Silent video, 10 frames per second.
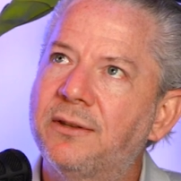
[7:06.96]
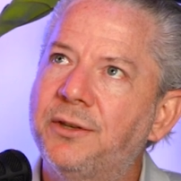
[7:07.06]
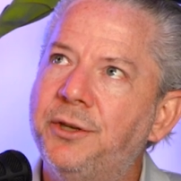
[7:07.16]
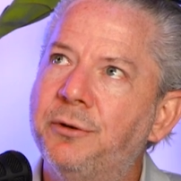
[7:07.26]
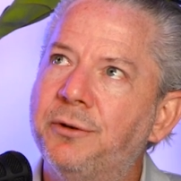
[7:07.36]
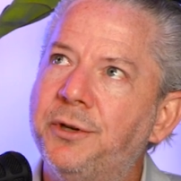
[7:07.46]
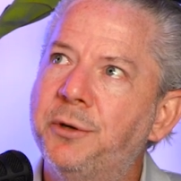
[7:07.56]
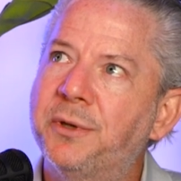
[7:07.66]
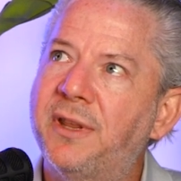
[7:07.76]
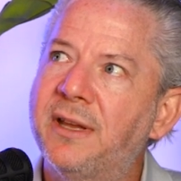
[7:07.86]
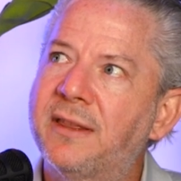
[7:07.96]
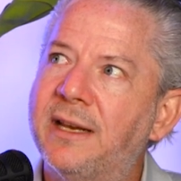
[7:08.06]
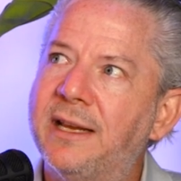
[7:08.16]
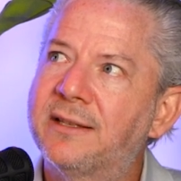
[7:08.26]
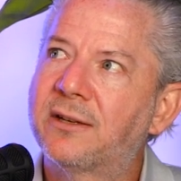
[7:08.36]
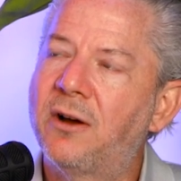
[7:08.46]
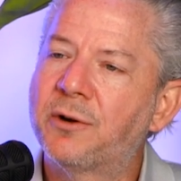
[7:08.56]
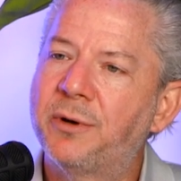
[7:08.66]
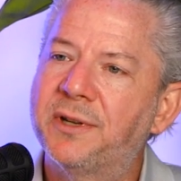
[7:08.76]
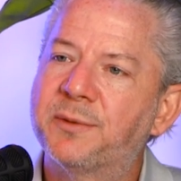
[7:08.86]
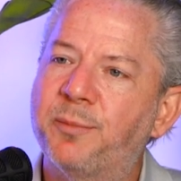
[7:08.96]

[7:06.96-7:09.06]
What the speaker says: You would think that his concrete is